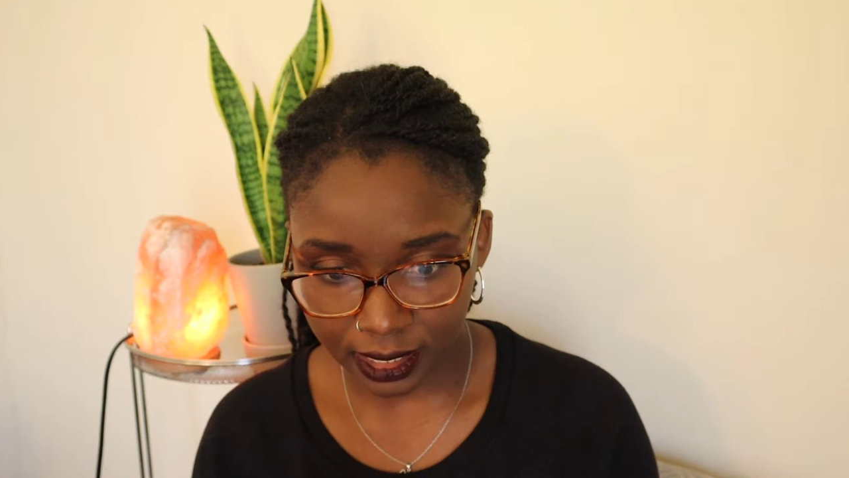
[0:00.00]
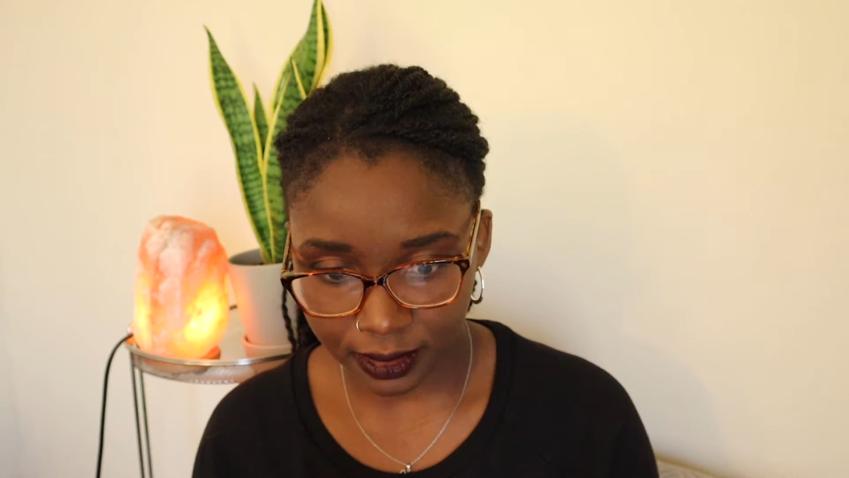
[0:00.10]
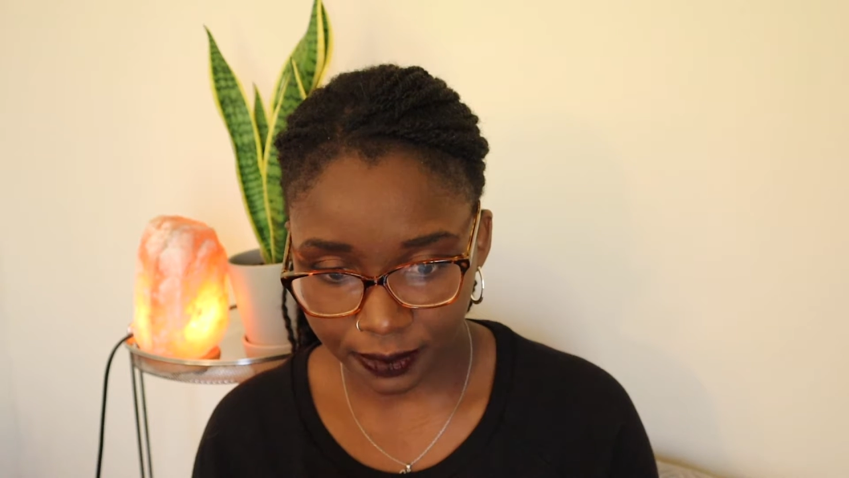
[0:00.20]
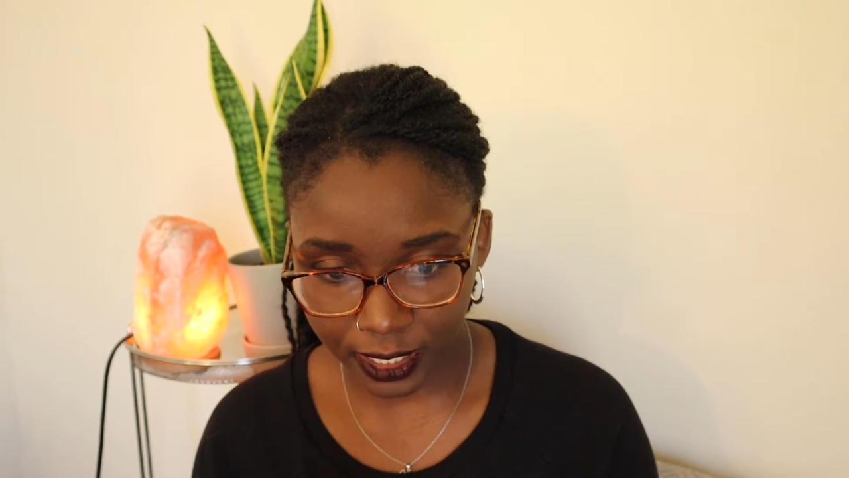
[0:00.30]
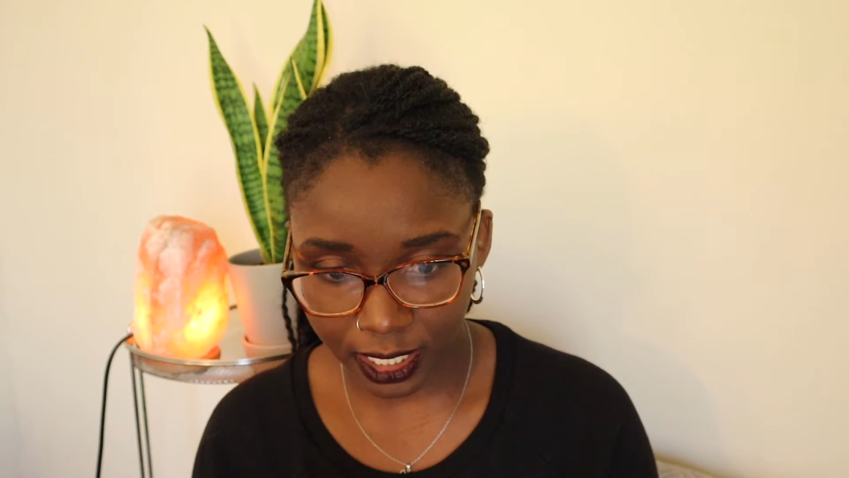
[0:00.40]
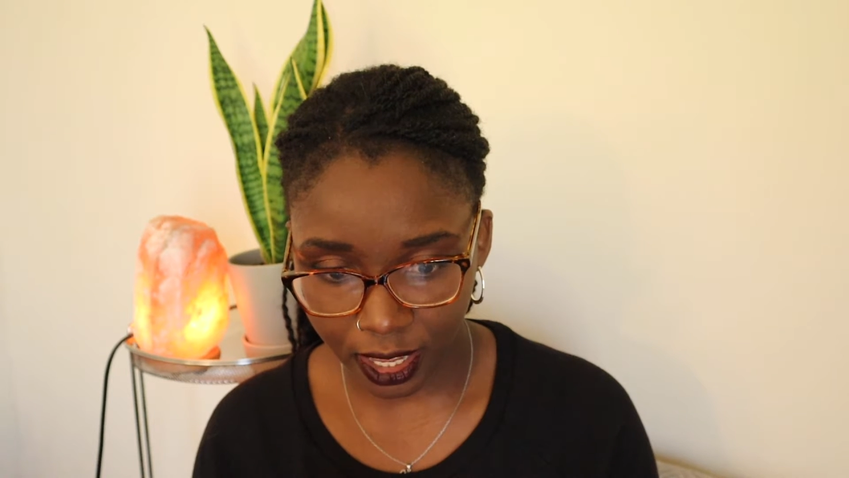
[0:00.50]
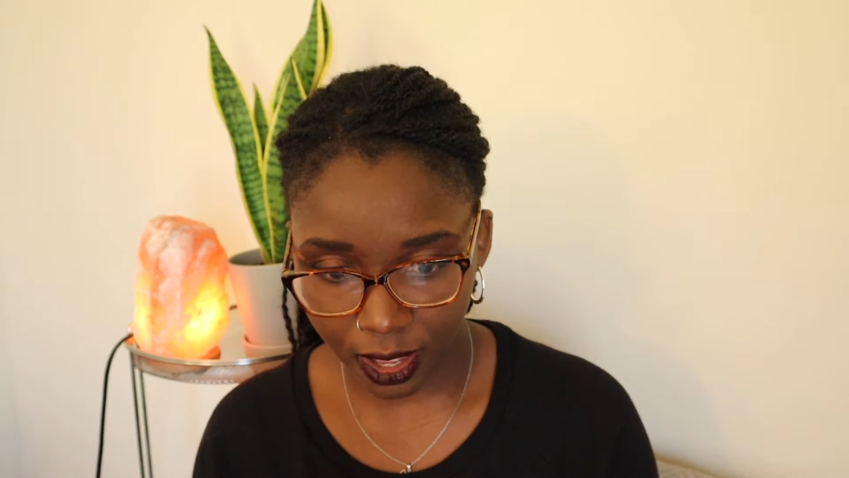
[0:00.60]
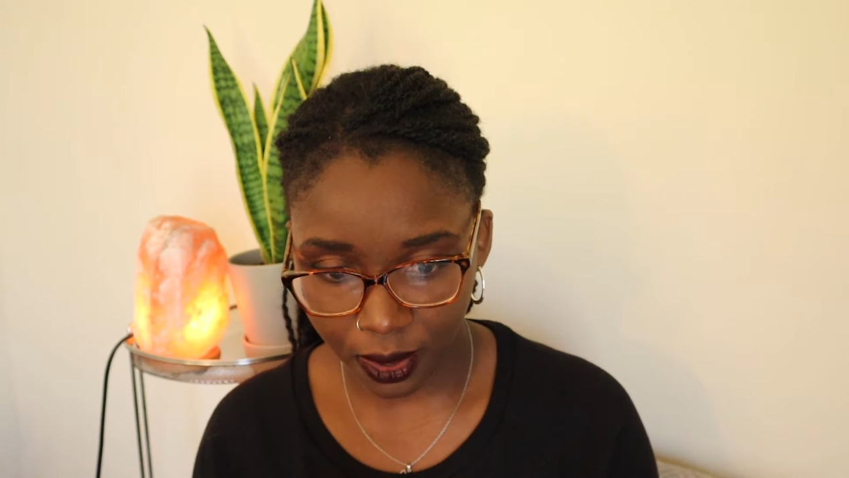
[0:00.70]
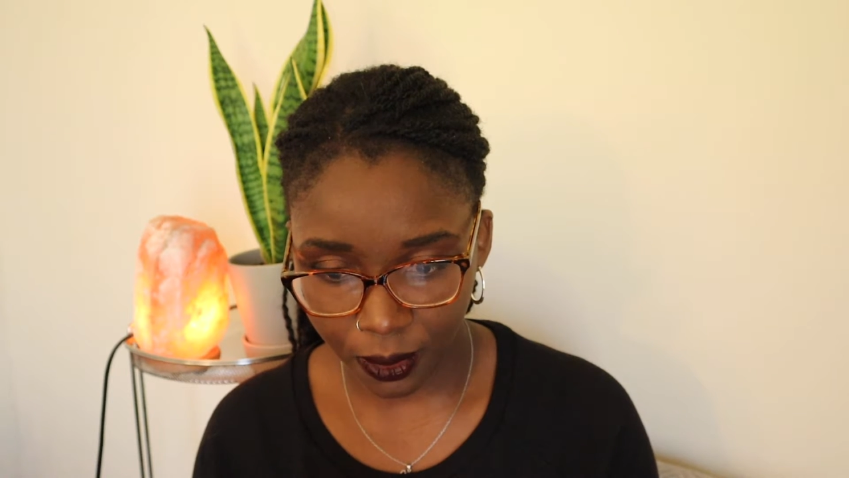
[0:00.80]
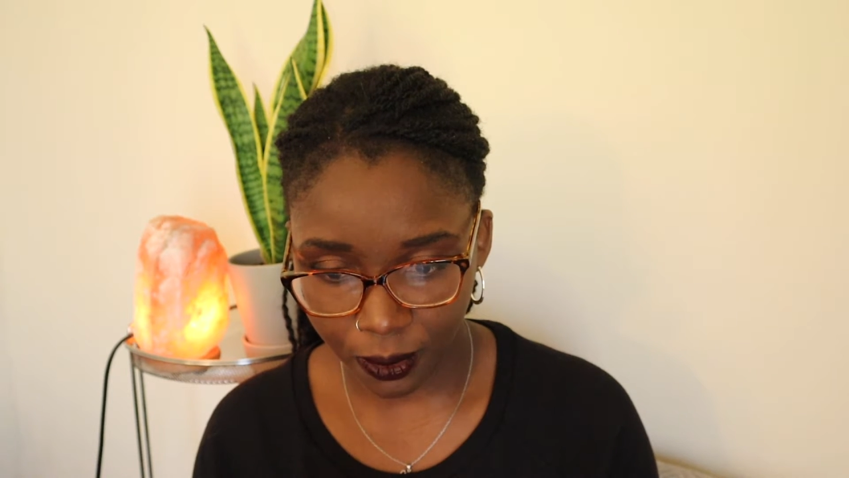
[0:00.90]

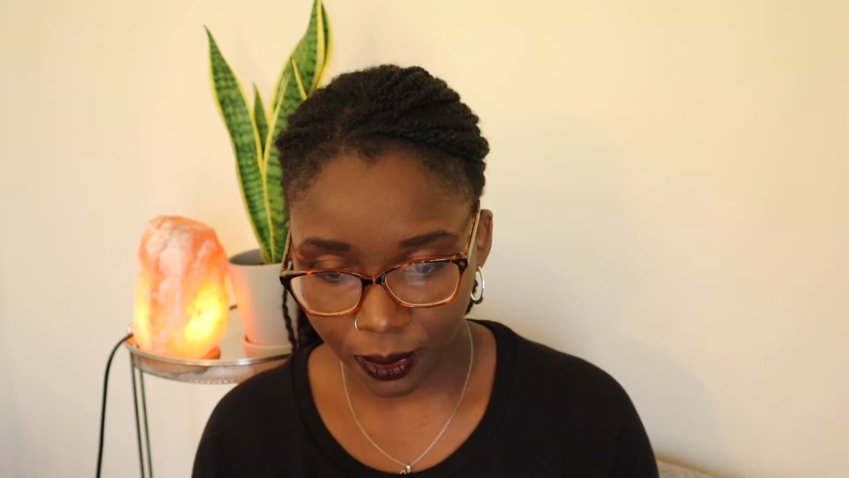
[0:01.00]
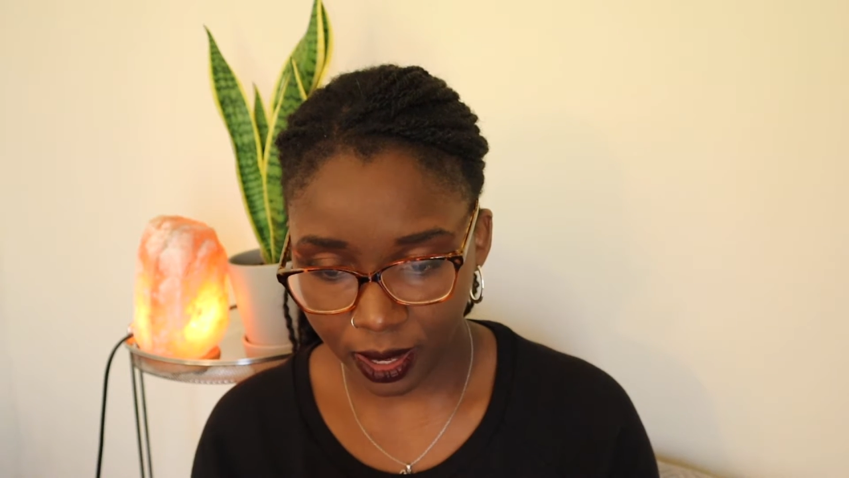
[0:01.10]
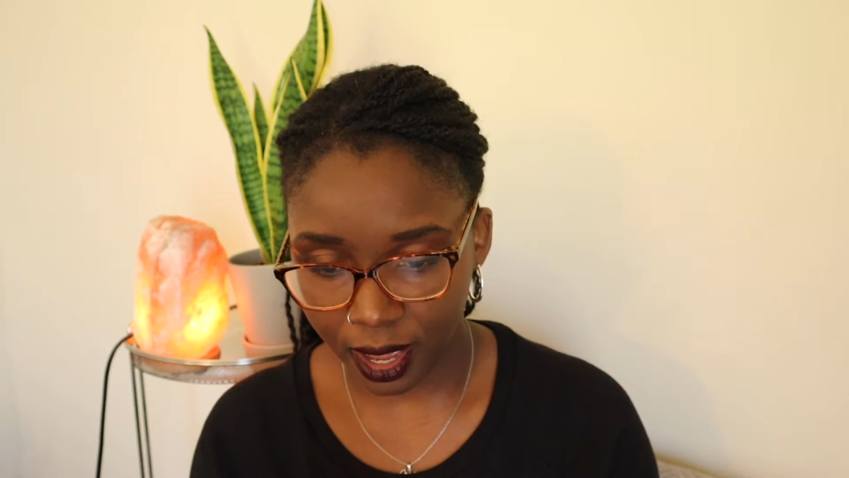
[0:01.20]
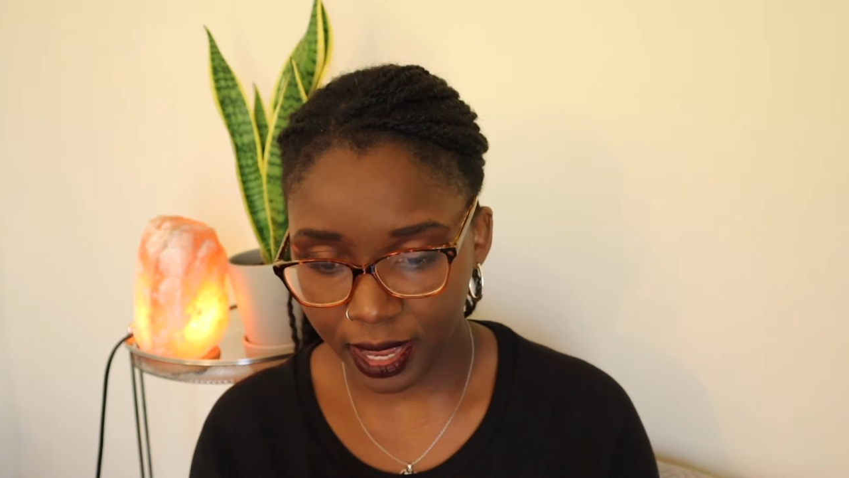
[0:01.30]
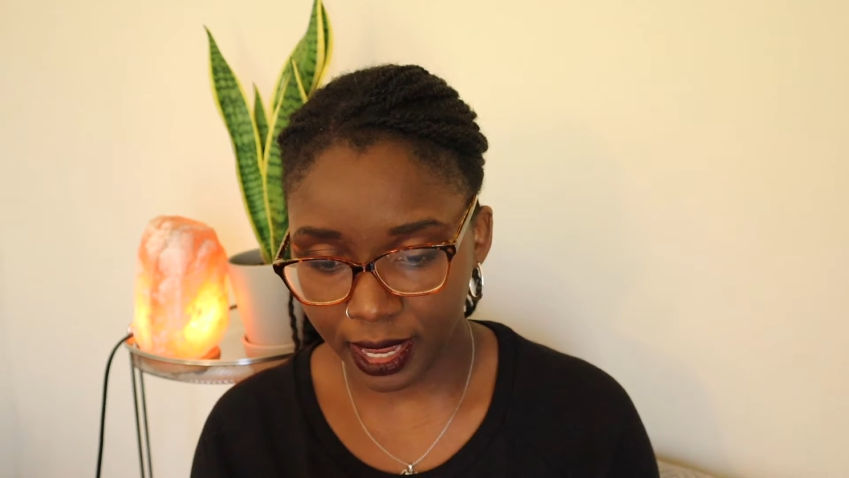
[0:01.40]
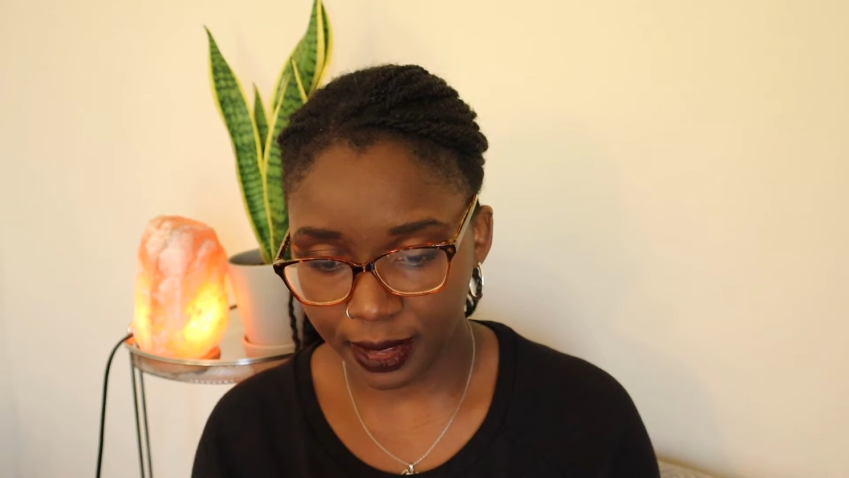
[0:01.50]
video, I